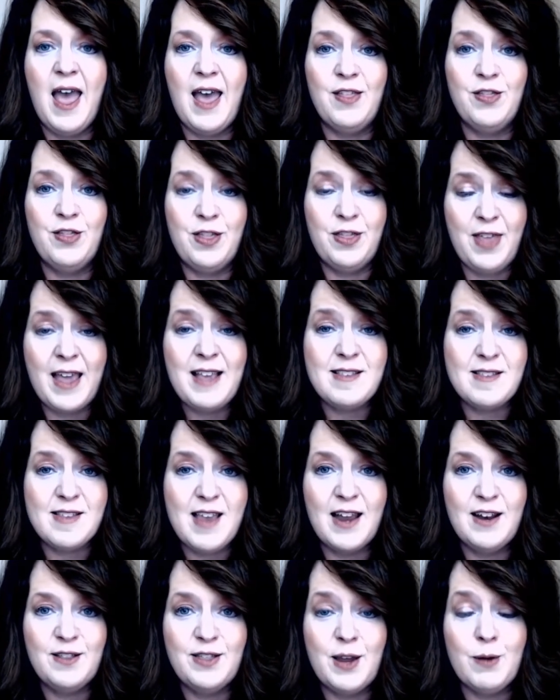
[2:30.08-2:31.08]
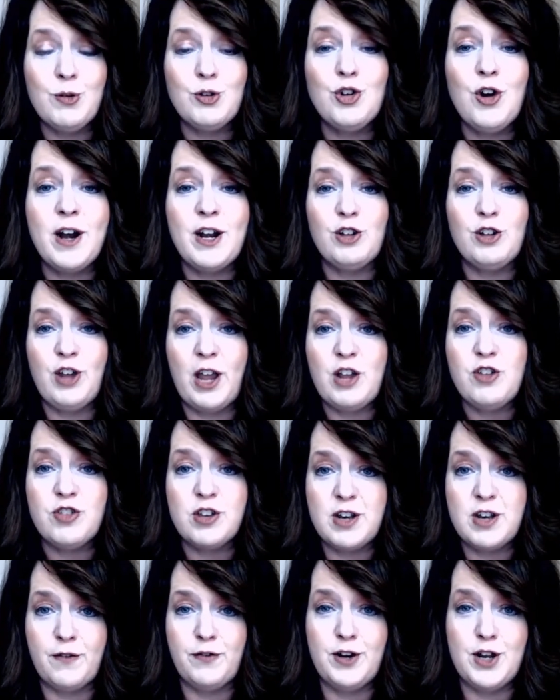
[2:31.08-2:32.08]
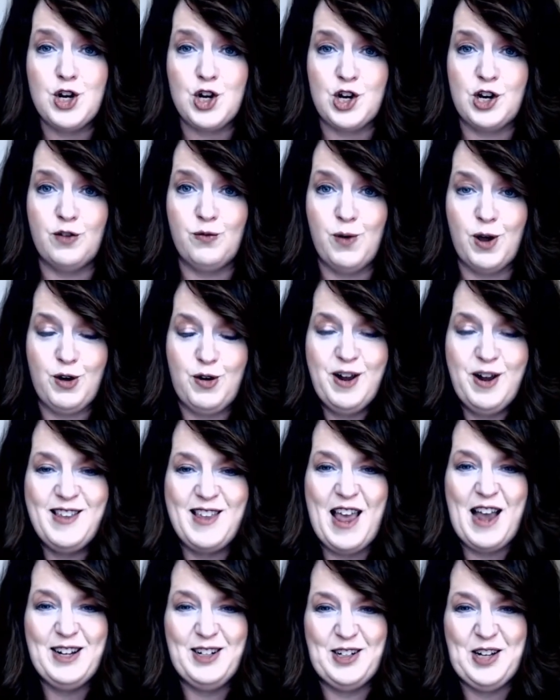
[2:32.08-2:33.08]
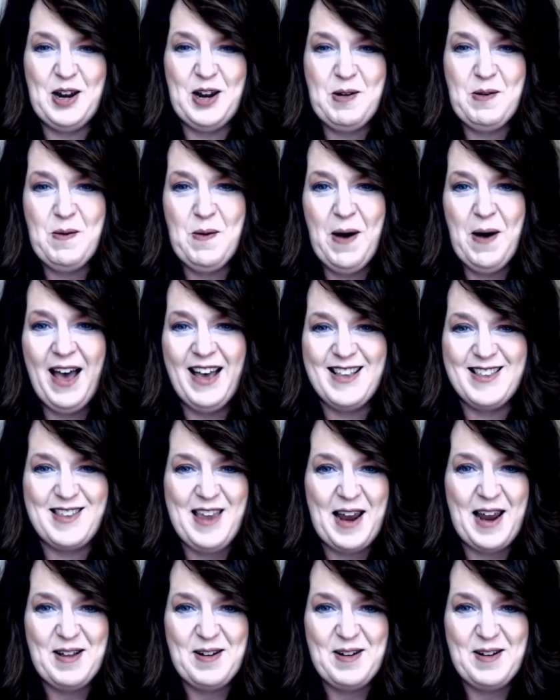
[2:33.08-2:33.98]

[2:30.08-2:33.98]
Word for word: Uh, they said they were trying to change the definition of what a recession was.